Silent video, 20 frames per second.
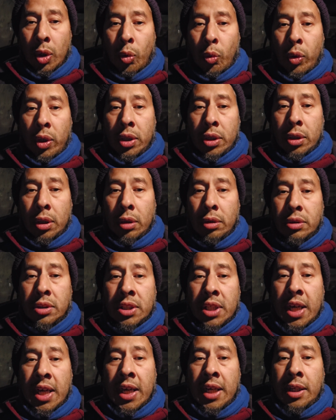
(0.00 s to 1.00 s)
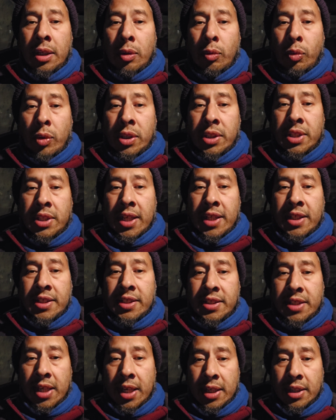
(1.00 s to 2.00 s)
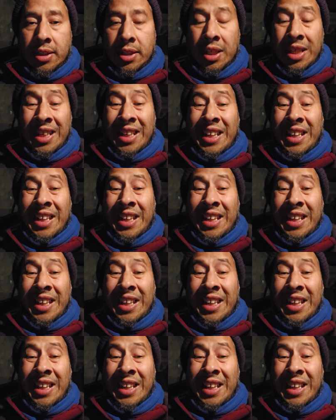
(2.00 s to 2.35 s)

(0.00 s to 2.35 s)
we don't die, we taste death.